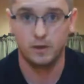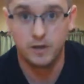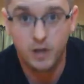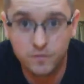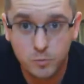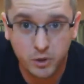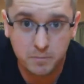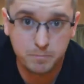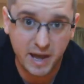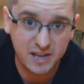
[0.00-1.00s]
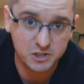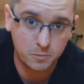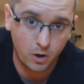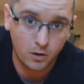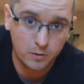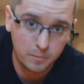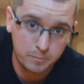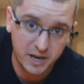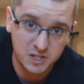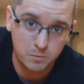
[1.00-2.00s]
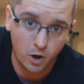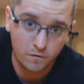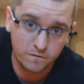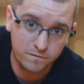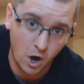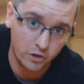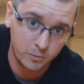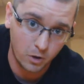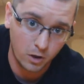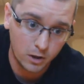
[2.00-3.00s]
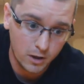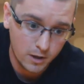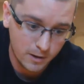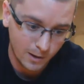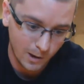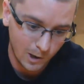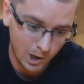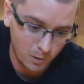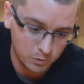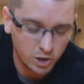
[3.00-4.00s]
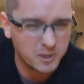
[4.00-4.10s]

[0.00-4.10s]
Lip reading: if you play basketball, baseball, volleyball, a little bit of